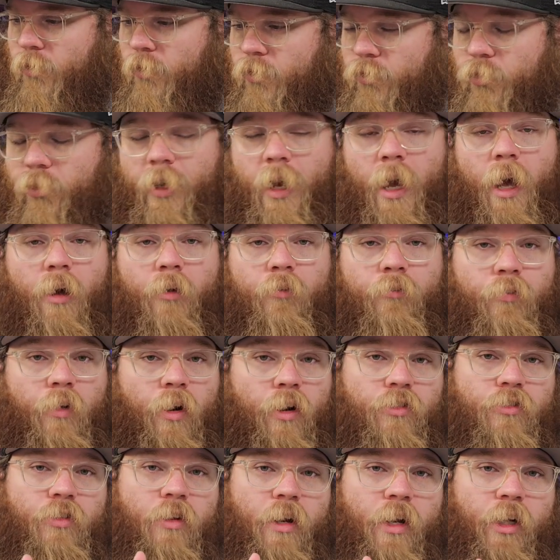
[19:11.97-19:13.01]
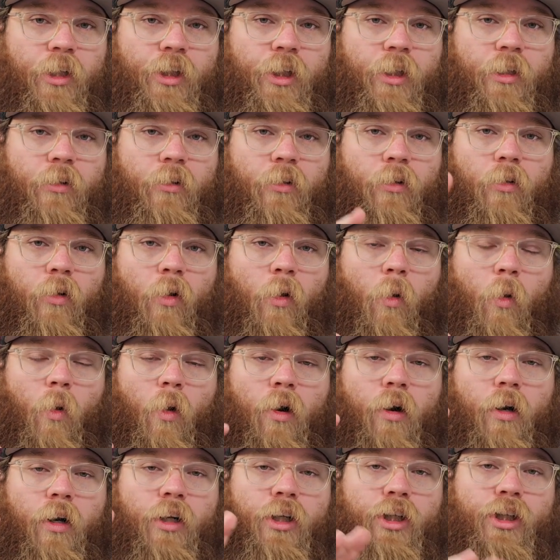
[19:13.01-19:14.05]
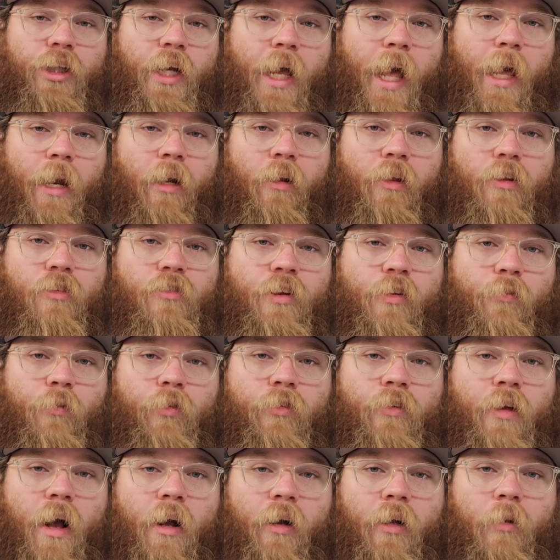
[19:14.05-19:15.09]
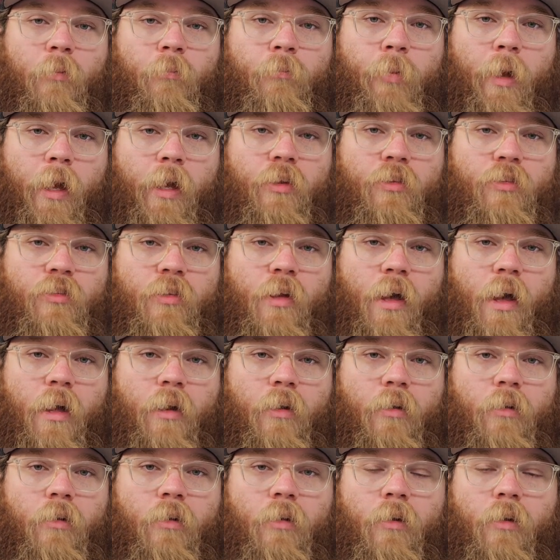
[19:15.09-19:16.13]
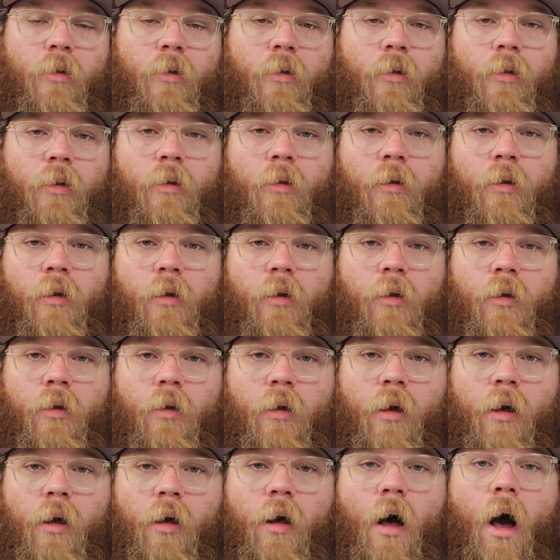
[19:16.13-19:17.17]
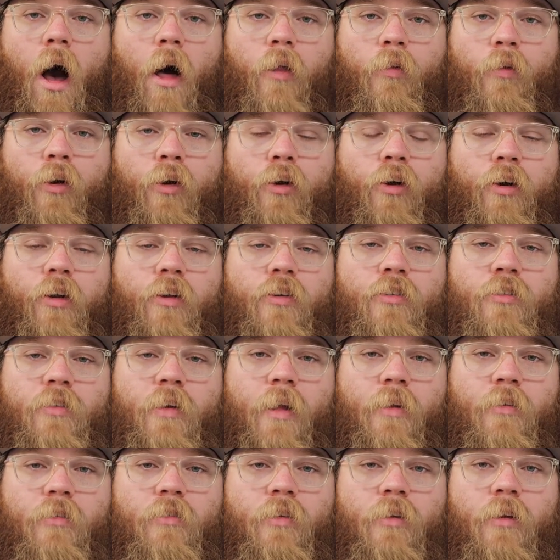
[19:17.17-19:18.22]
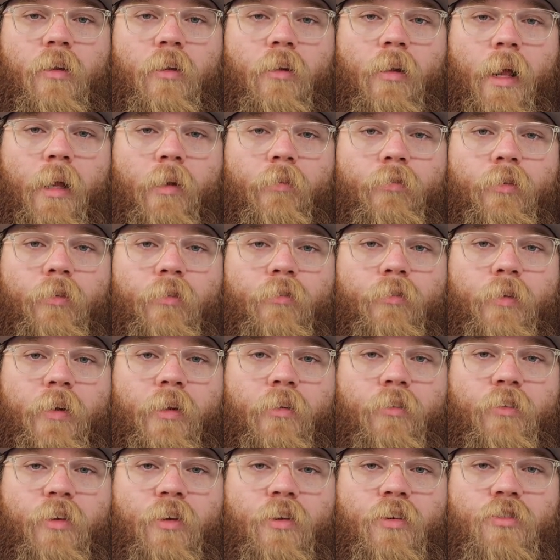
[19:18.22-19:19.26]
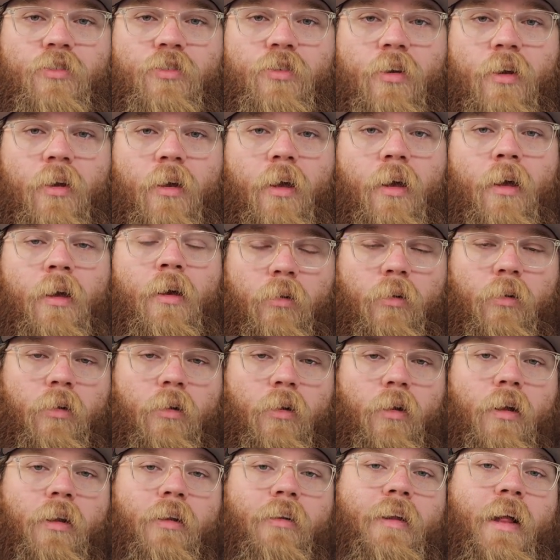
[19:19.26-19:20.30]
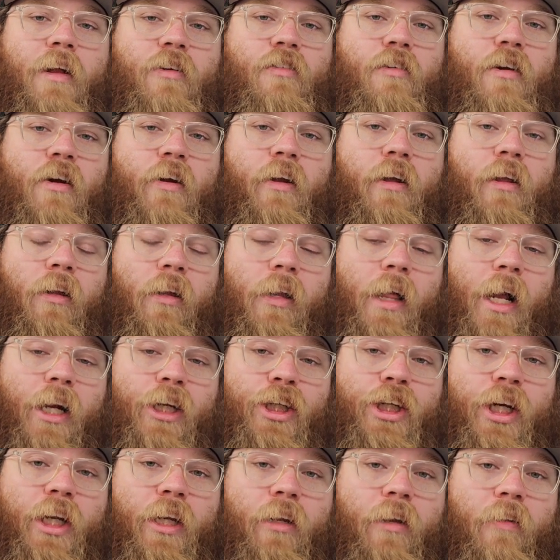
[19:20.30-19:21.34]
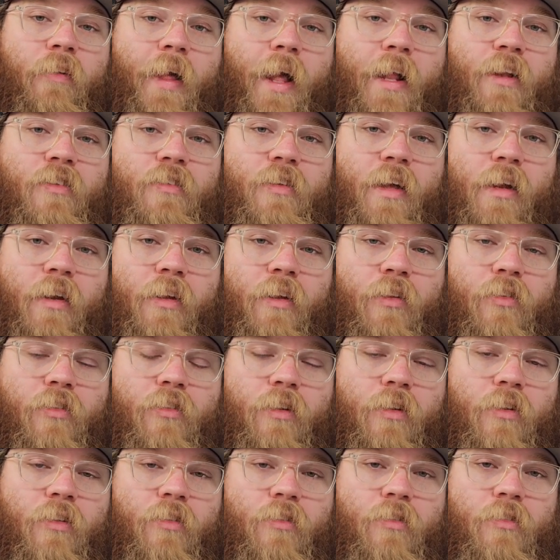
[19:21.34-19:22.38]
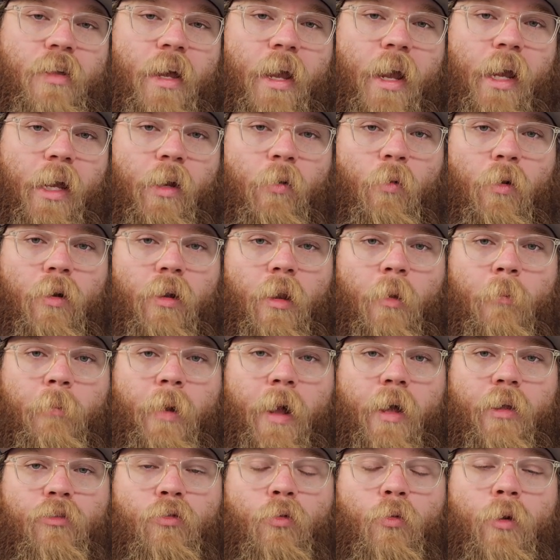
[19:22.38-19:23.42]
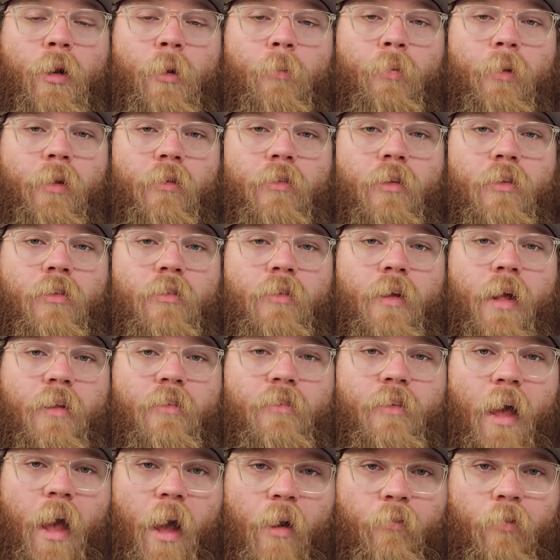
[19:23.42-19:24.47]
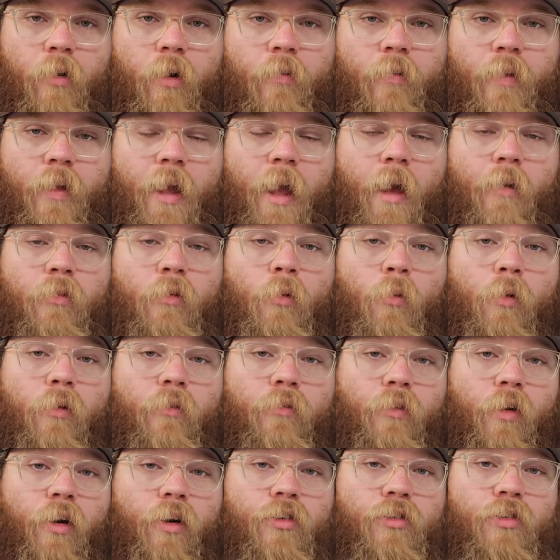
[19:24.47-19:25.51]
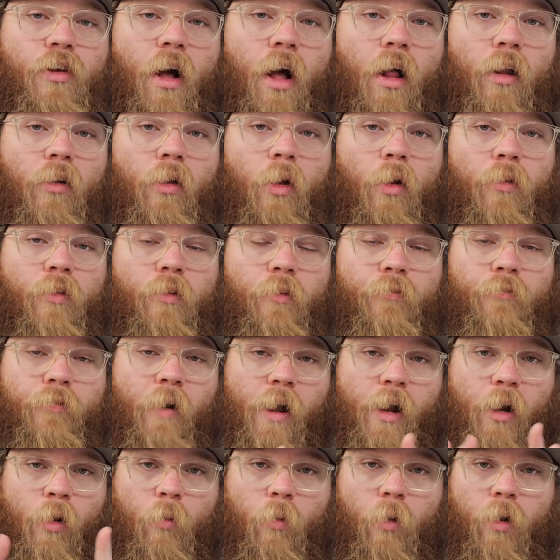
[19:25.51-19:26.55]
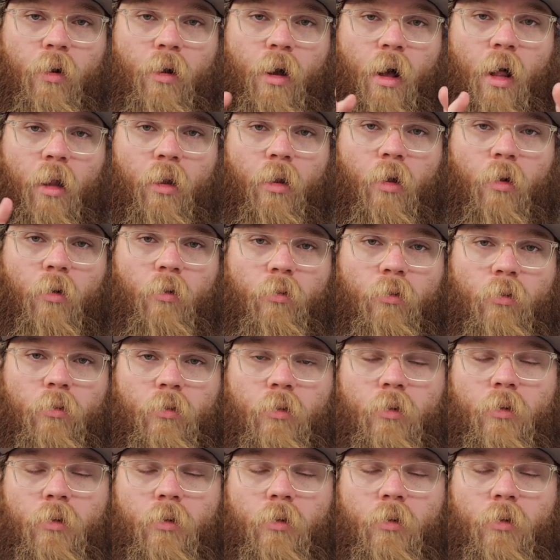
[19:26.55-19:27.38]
So yeah, first edition or Shadowless if we're talking base set. Other good sets to collect for vintage. Legendary Collection, that set is insane. One of the best reprinted sets ever. They had the reverse holo, the firework holo.